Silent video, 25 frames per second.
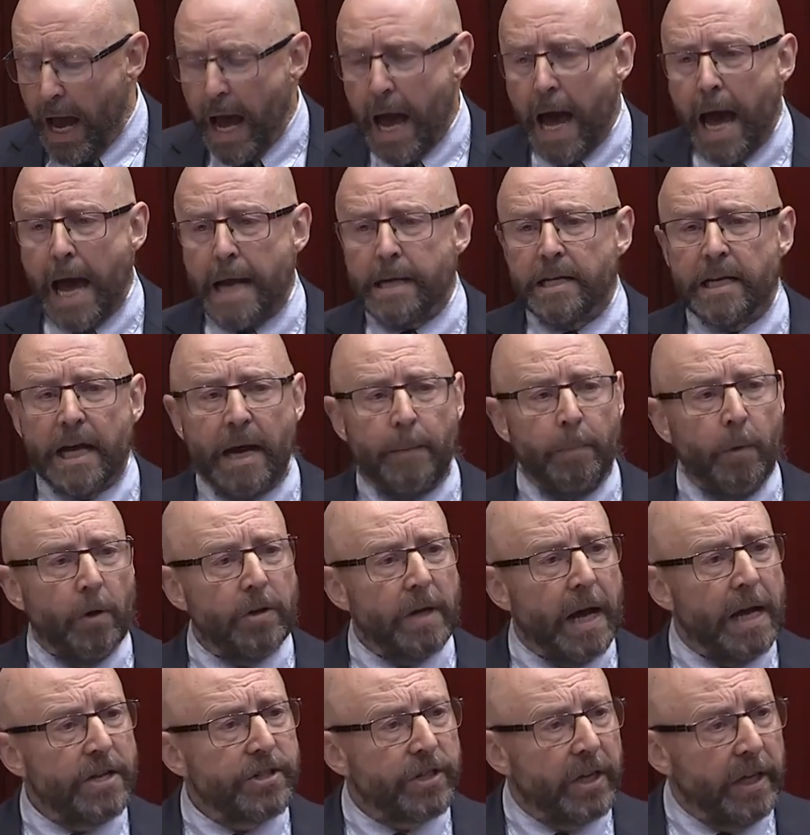And I'm not
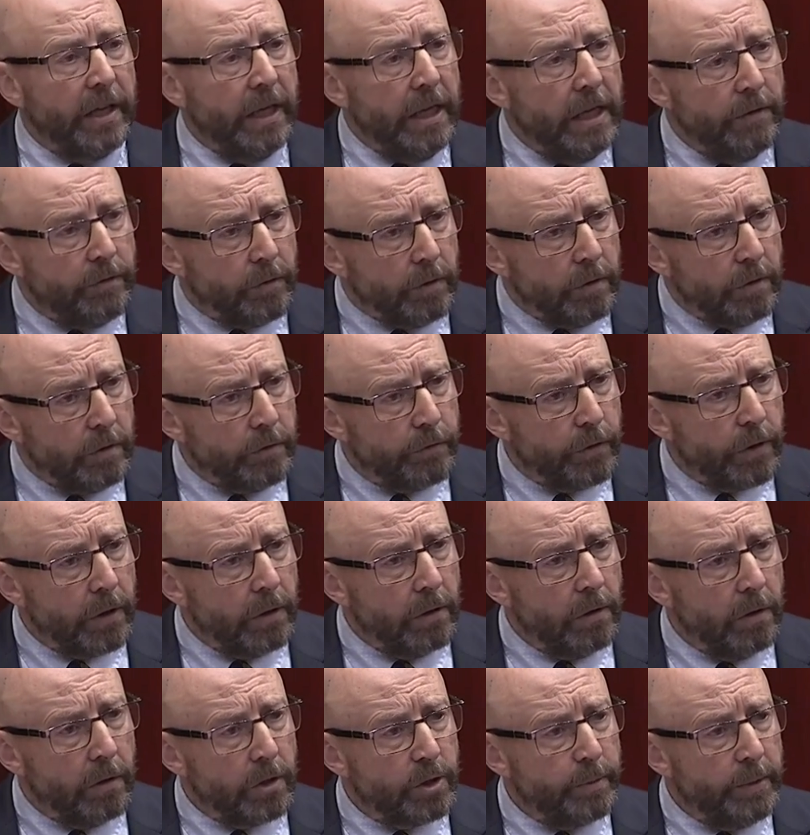asking even for the
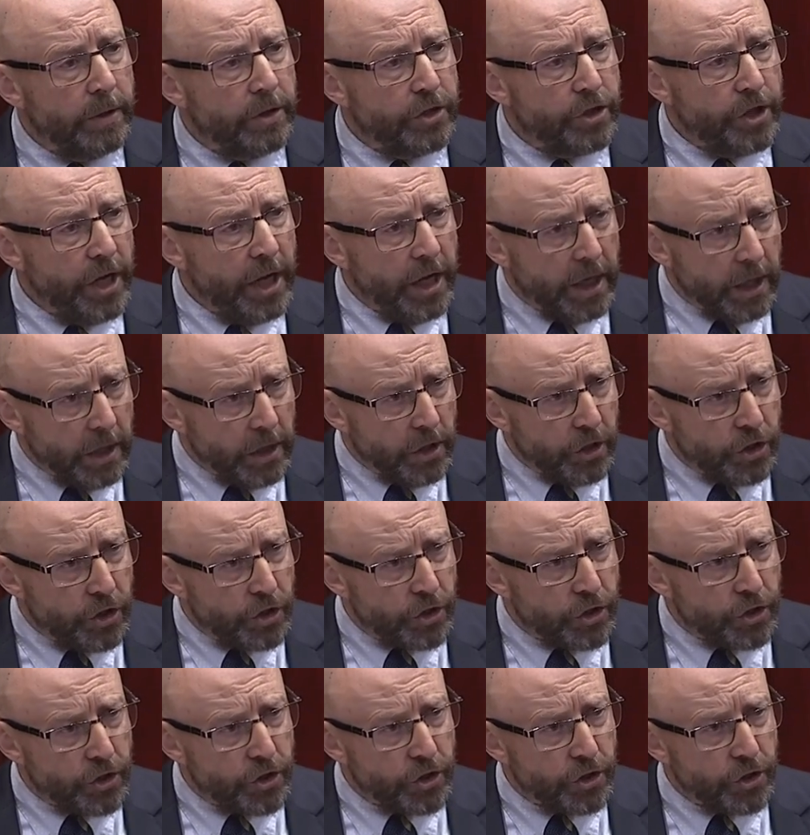law to be
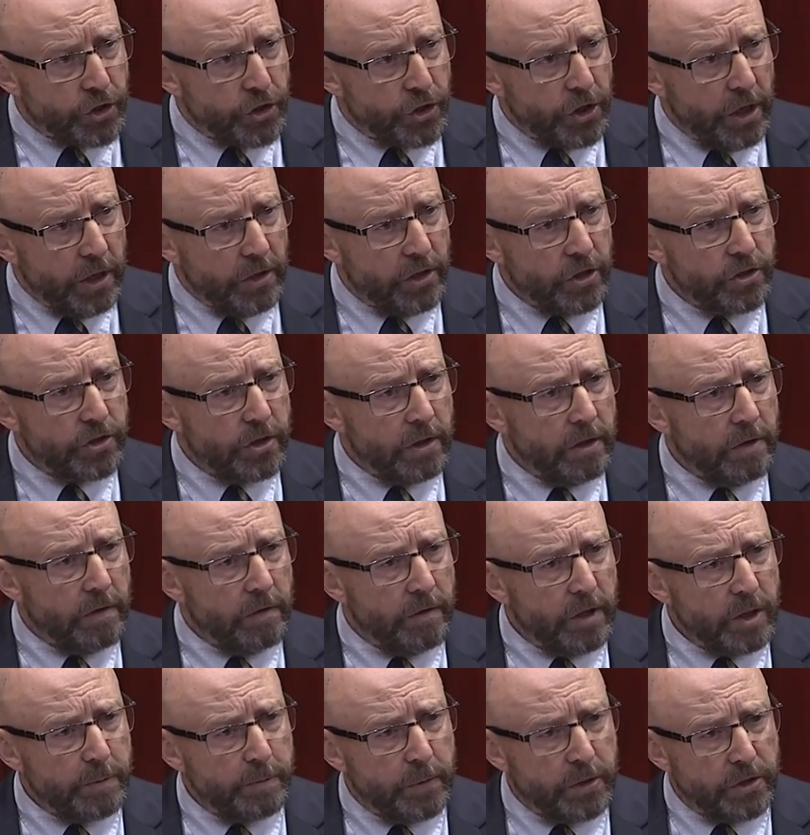changed. It's just
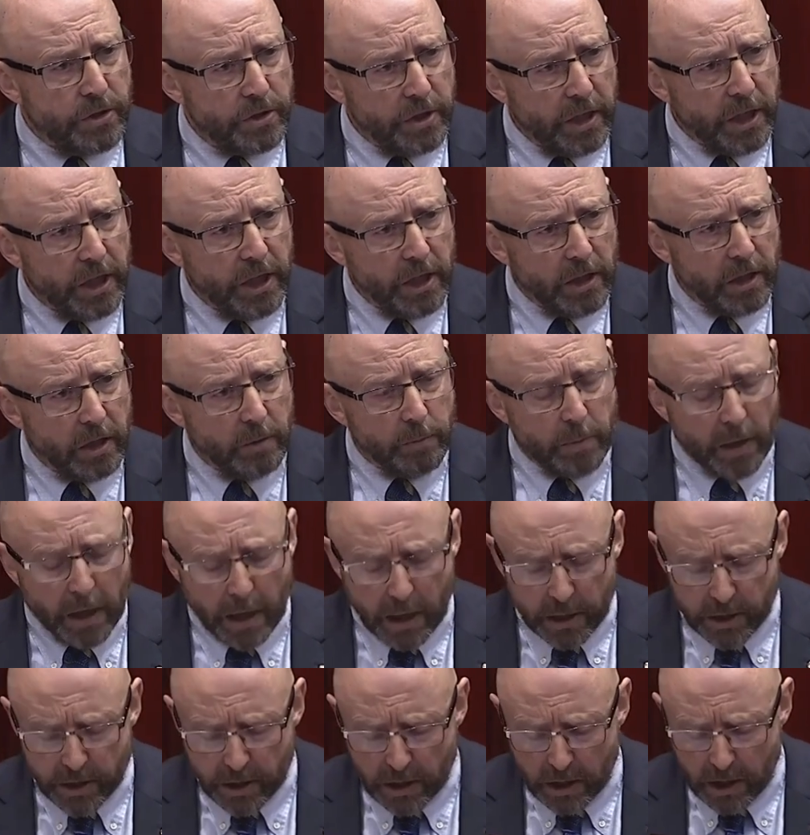this particular
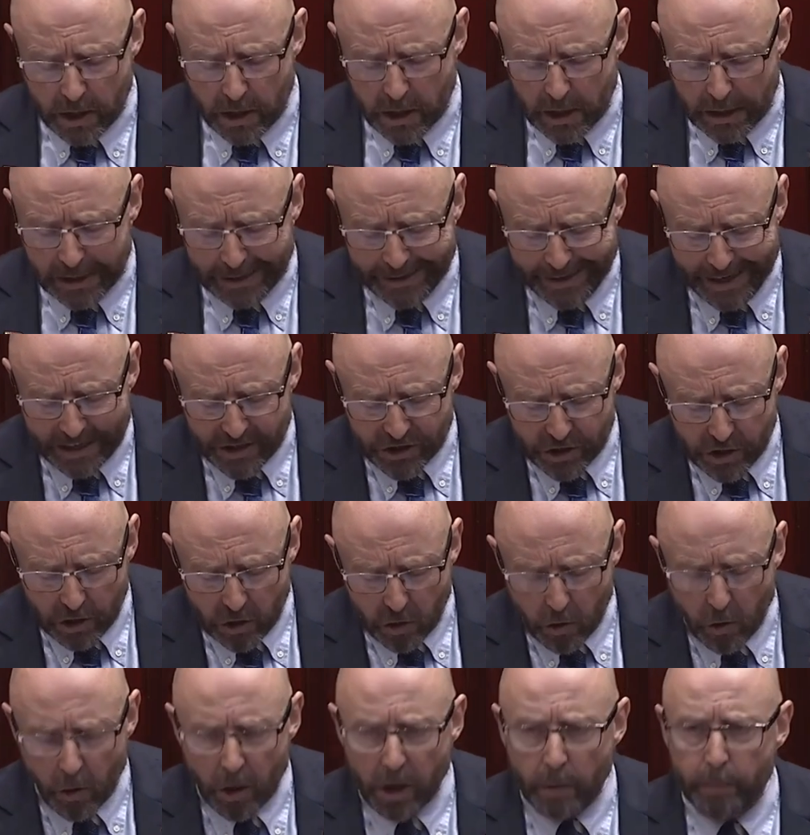part, let's
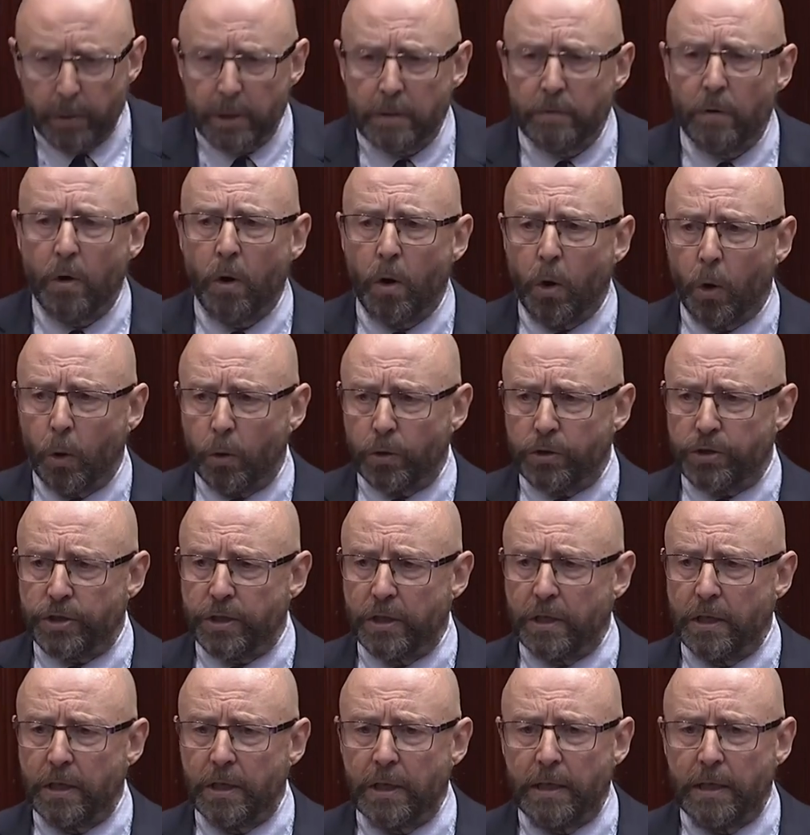call a bit of a halt.